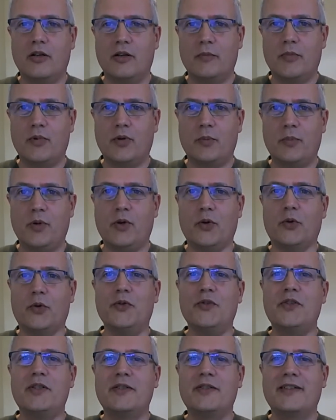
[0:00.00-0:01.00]

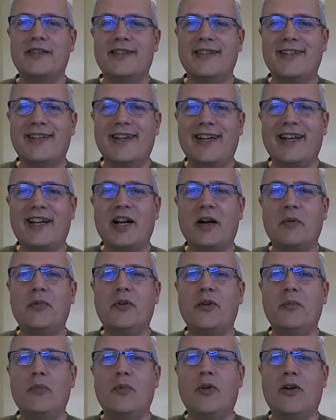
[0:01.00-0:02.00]
propose a
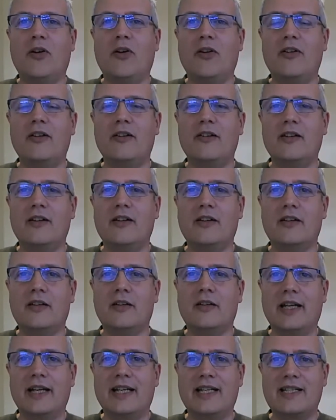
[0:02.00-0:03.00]
couple more
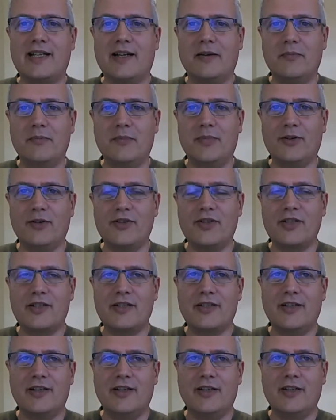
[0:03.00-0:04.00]
examples
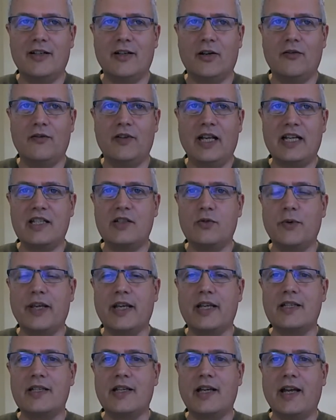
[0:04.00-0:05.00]
of last
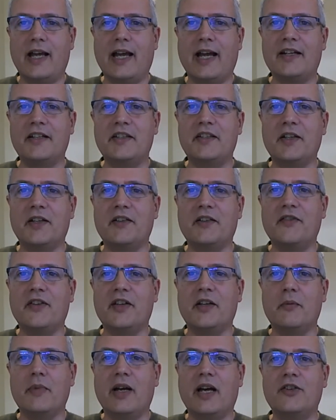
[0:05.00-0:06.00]
week's active
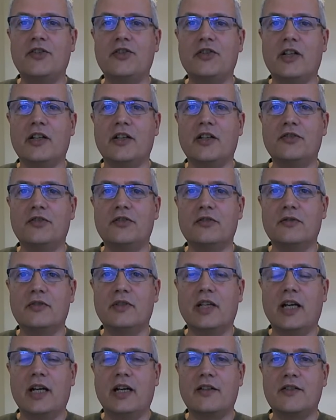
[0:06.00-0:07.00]
imagination
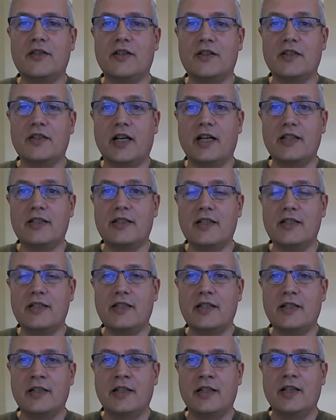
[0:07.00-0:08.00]
exercises.
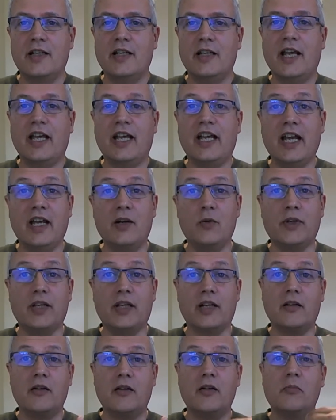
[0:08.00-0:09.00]
Again, we
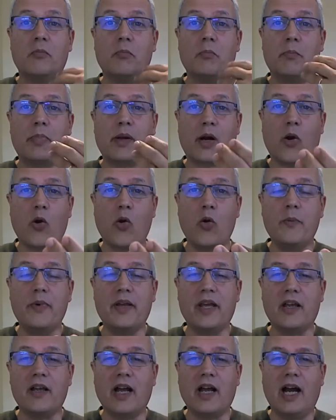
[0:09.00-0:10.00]
are
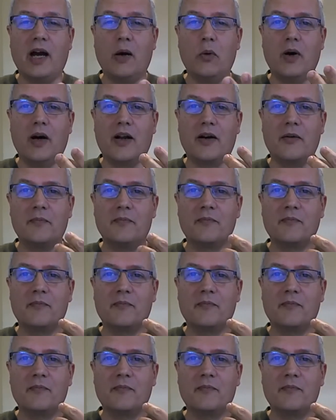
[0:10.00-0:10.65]
probing our